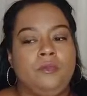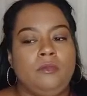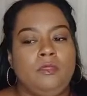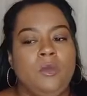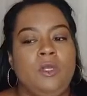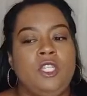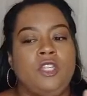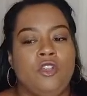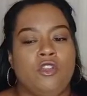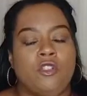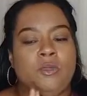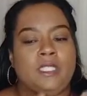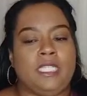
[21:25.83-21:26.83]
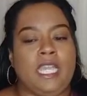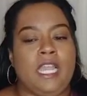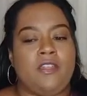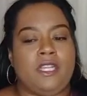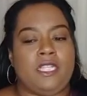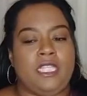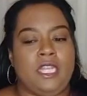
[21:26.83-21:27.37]
when the girls were together
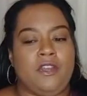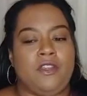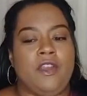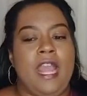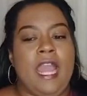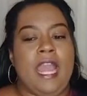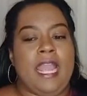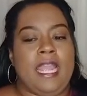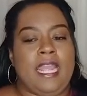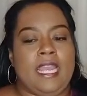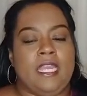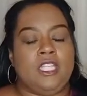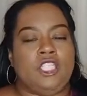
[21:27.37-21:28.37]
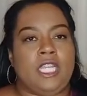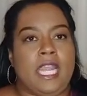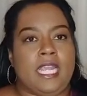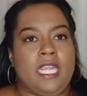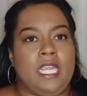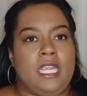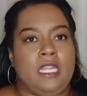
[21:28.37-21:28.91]
at dinner and
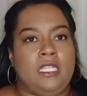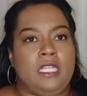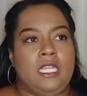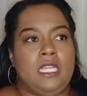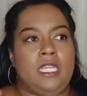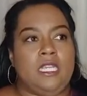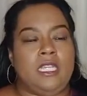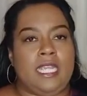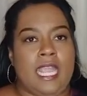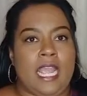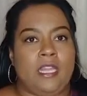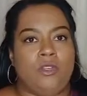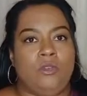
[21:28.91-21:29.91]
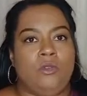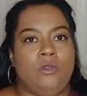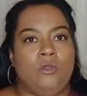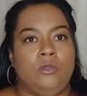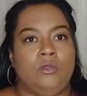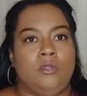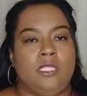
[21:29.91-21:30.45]
Jackie did the candle
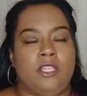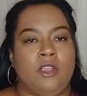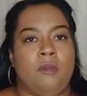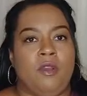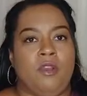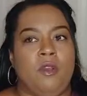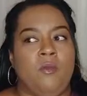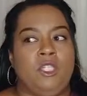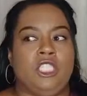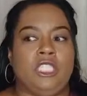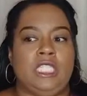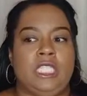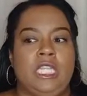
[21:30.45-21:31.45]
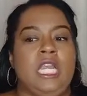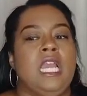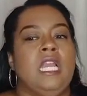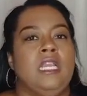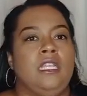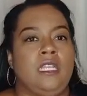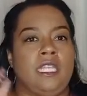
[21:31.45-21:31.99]
ceremony, when she
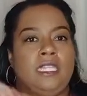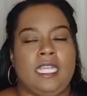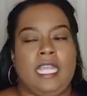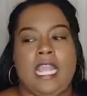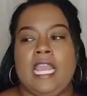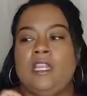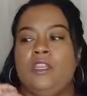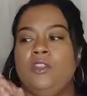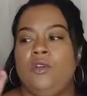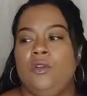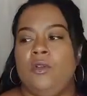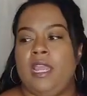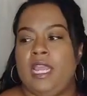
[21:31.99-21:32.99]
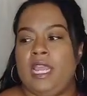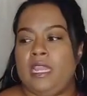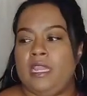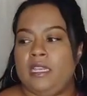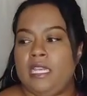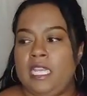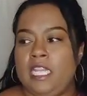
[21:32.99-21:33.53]
lit the candle and
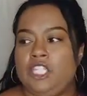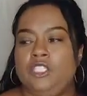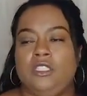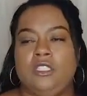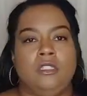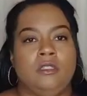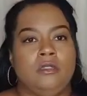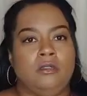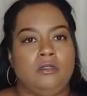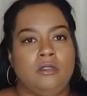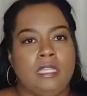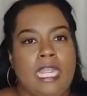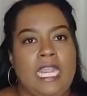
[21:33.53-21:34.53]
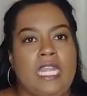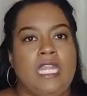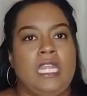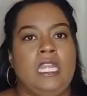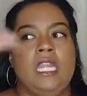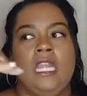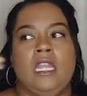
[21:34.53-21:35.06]
each
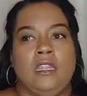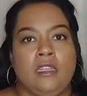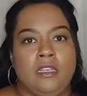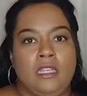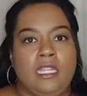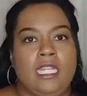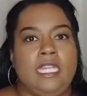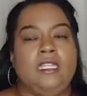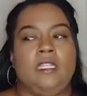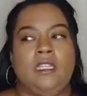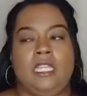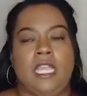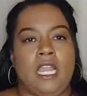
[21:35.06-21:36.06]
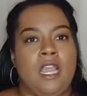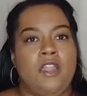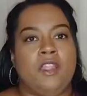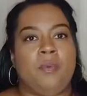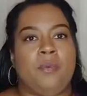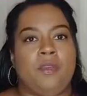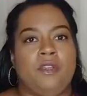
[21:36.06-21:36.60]
lady lit the
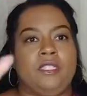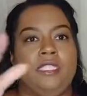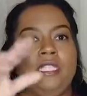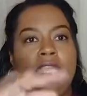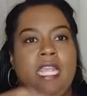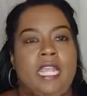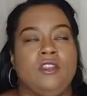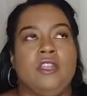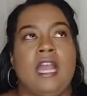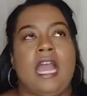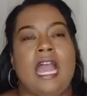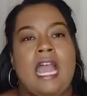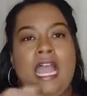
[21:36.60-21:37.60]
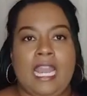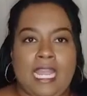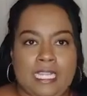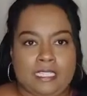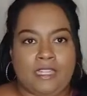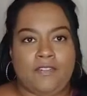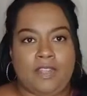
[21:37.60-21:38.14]
other person candle. I like
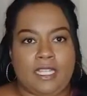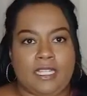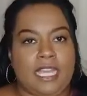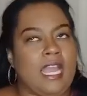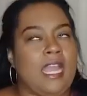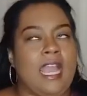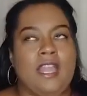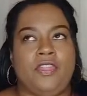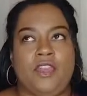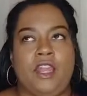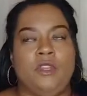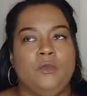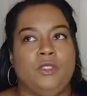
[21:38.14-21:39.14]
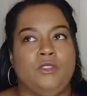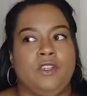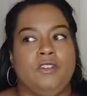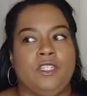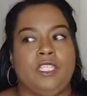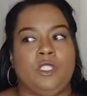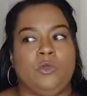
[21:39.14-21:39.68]
stuff like that. I thought it was
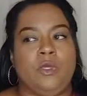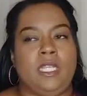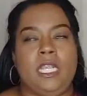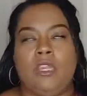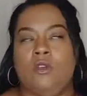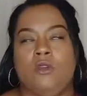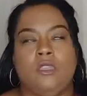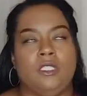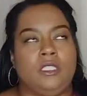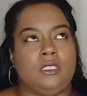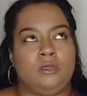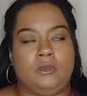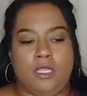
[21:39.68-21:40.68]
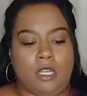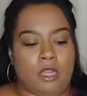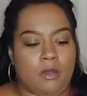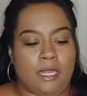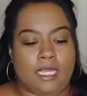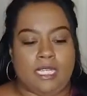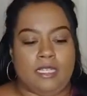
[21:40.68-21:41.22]
very sweet. Of course,
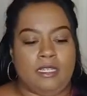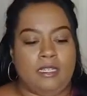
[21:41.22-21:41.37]
it didn't